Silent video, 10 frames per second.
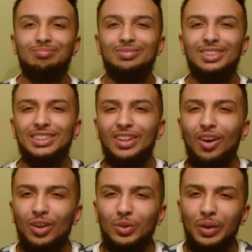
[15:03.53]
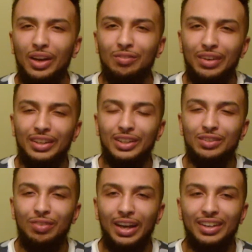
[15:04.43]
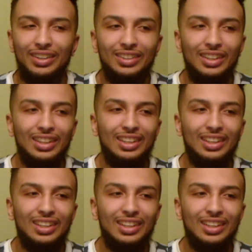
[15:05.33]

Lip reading: Just all around very good fighter.